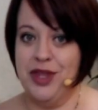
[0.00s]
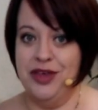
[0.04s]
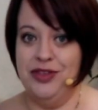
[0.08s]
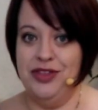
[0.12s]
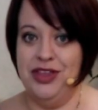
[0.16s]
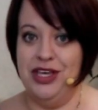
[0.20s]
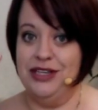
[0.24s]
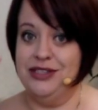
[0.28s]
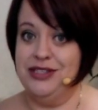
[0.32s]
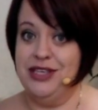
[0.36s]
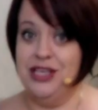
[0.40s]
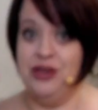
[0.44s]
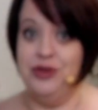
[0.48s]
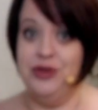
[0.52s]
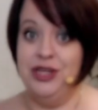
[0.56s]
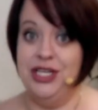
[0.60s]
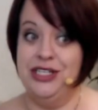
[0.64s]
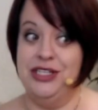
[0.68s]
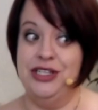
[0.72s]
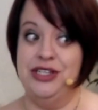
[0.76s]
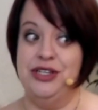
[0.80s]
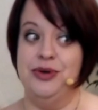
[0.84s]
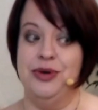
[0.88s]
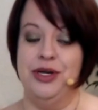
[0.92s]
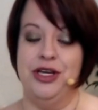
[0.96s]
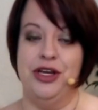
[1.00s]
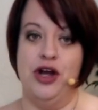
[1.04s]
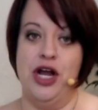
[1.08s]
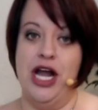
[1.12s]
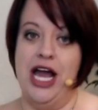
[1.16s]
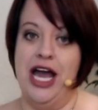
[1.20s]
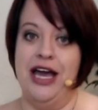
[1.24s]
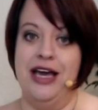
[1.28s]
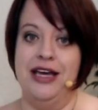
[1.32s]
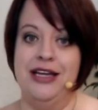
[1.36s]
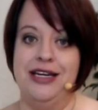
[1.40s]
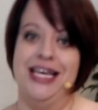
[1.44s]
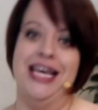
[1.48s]
things that you need to do in your
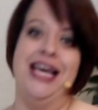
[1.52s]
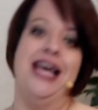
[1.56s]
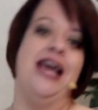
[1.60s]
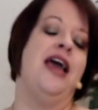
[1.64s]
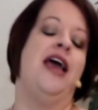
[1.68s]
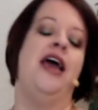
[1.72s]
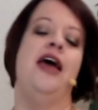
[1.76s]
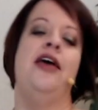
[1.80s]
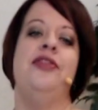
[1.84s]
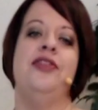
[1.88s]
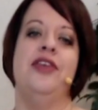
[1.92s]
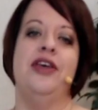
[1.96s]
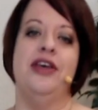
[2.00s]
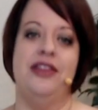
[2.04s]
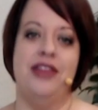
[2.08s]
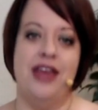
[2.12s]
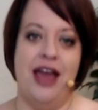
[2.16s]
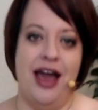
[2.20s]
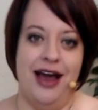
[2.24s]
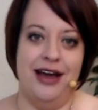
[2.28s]
head, and then the